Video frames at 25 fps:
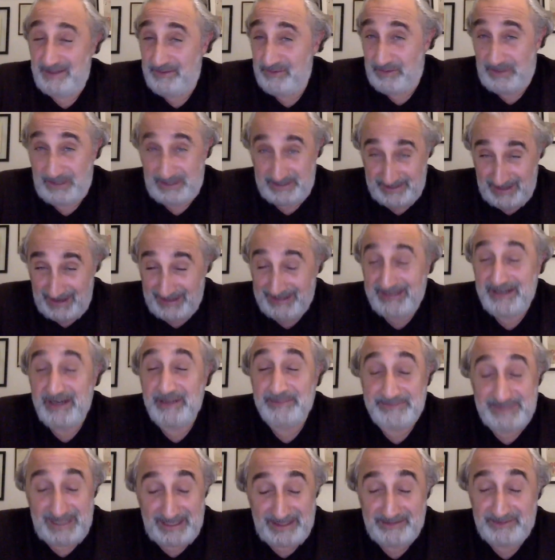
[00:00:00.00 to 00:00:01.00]
or exactly
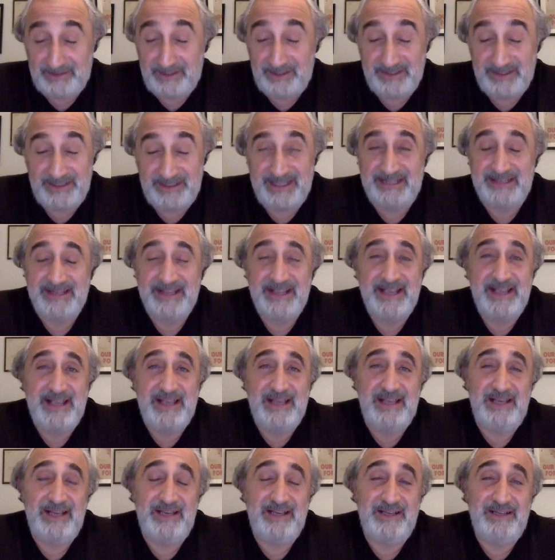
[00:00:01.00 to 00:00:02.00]
up tons of debt.
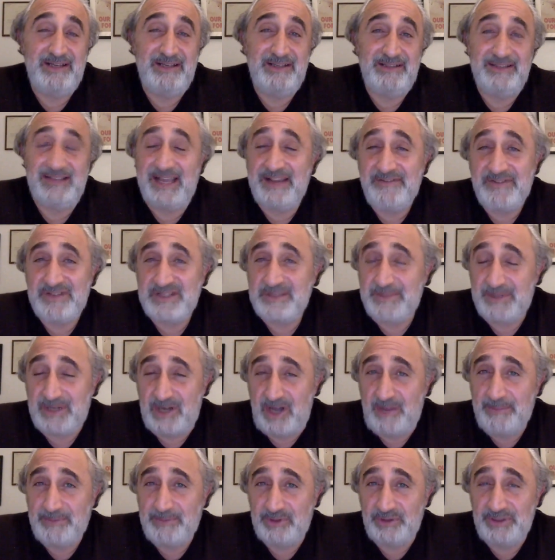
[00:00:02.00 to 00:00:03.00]
Uh, life is about
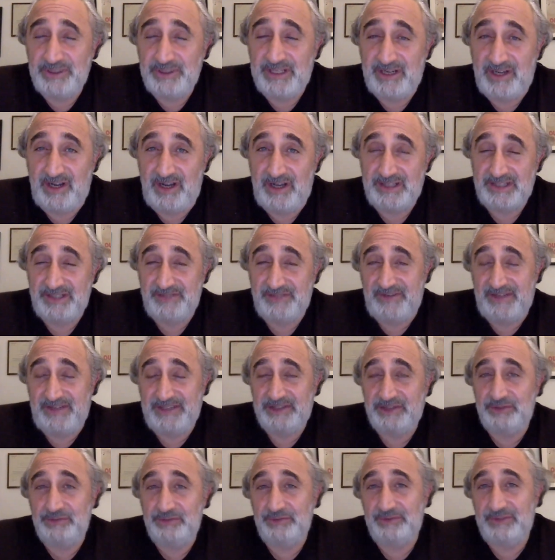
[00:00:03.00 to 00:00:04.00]
opportunity cost. If I
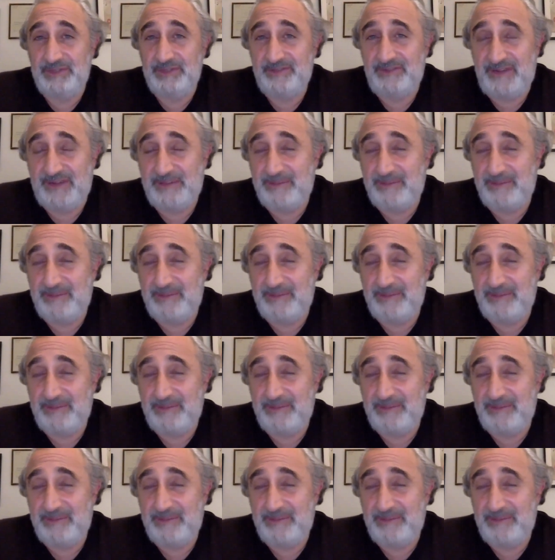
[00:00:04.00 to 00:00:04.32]
do, if I